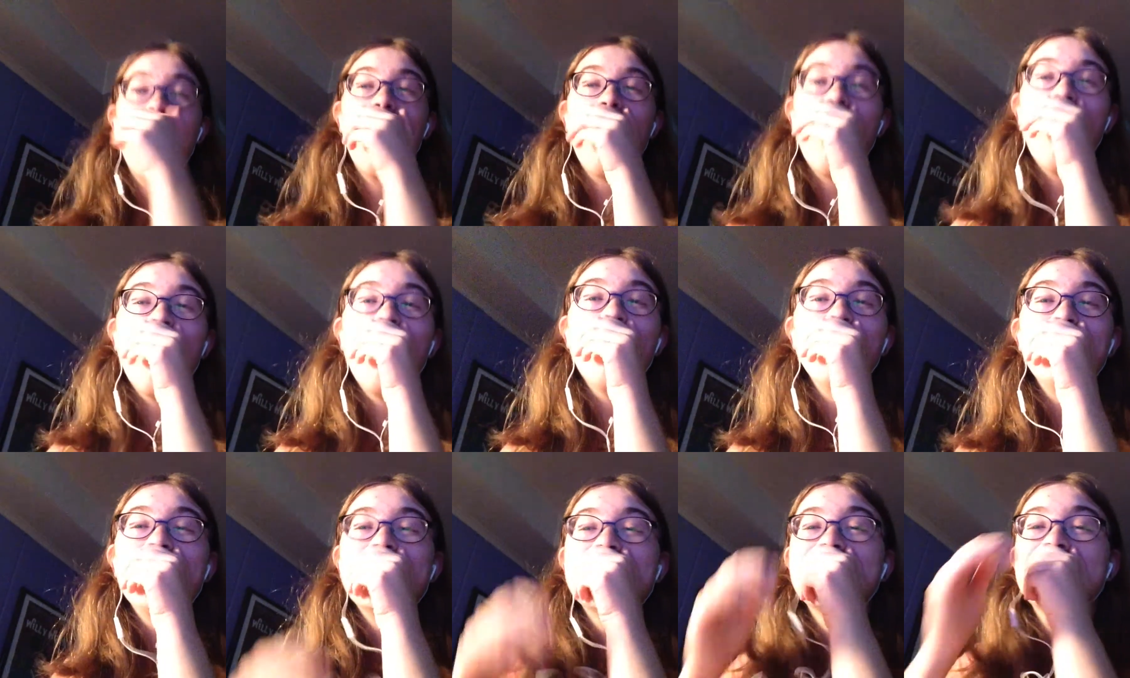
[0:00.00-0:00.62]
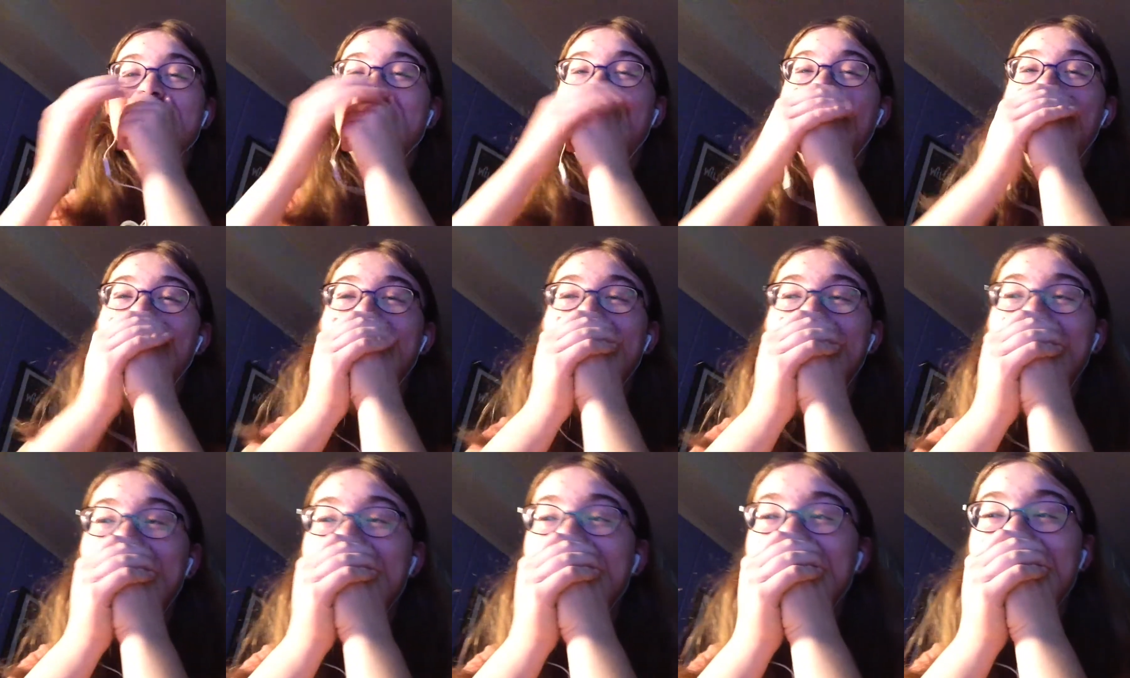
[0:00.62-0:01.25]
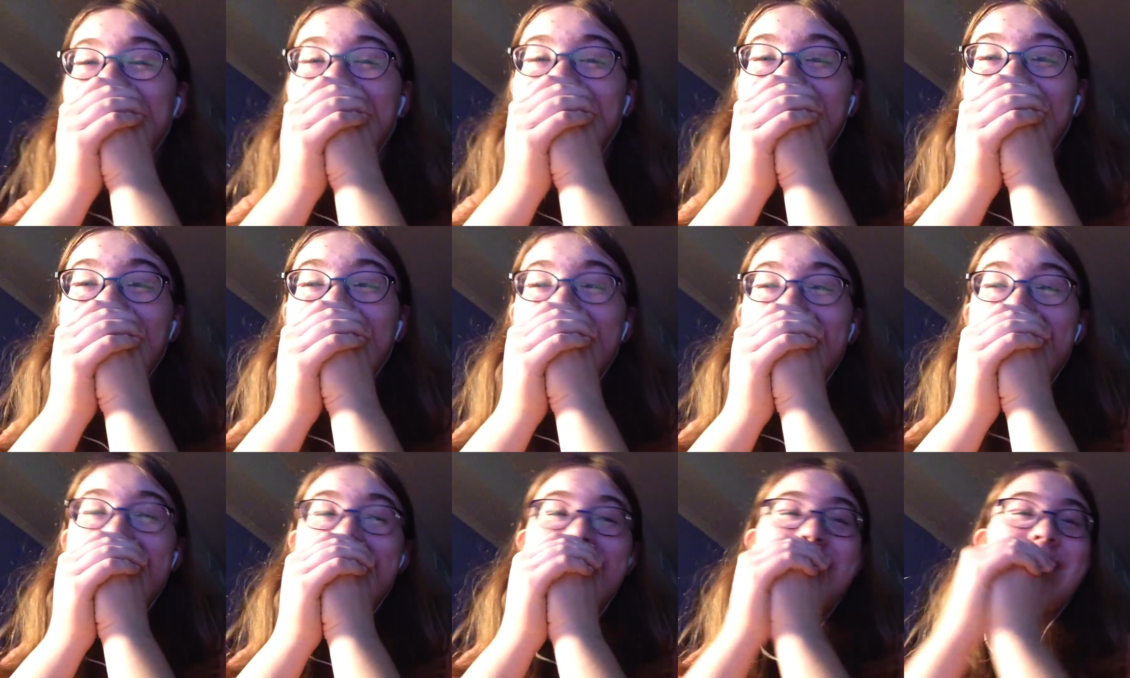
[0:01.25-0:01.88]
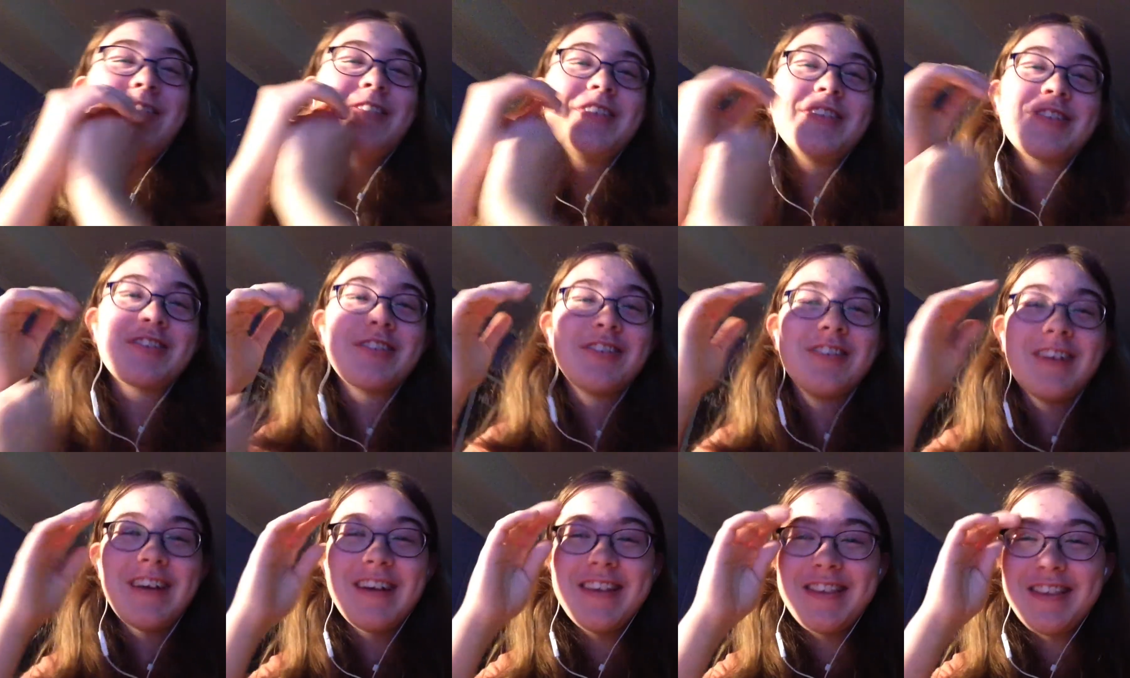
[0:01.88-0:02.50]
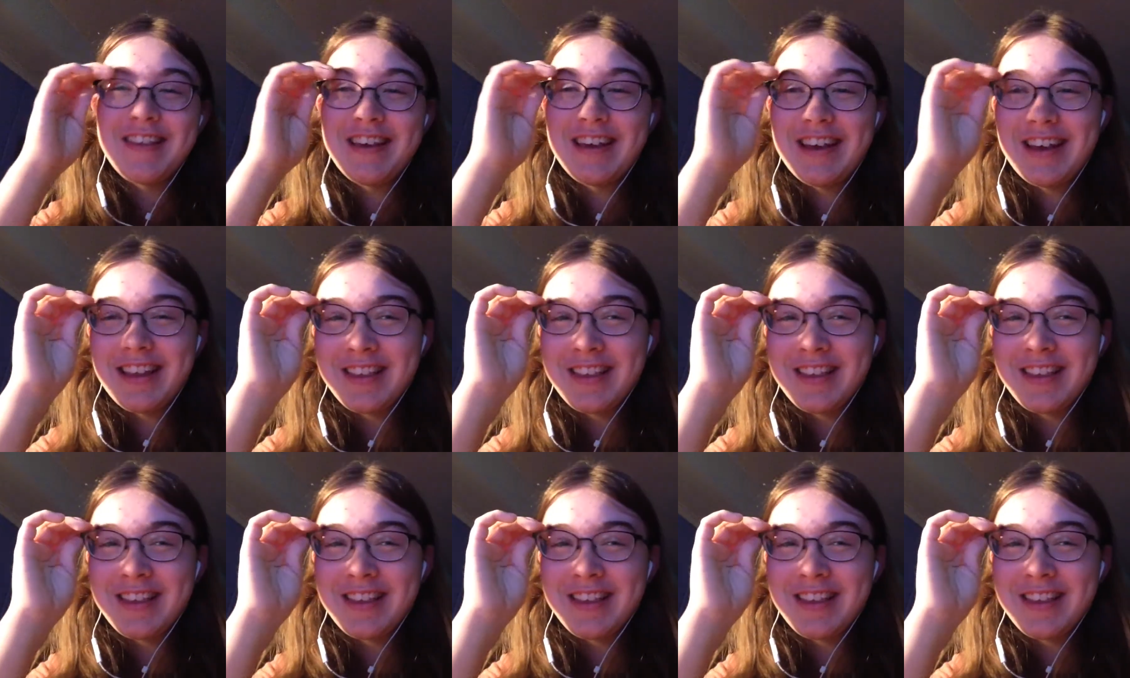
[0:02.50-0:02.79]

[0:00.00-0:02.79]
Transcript: Oh my god. That was crazy.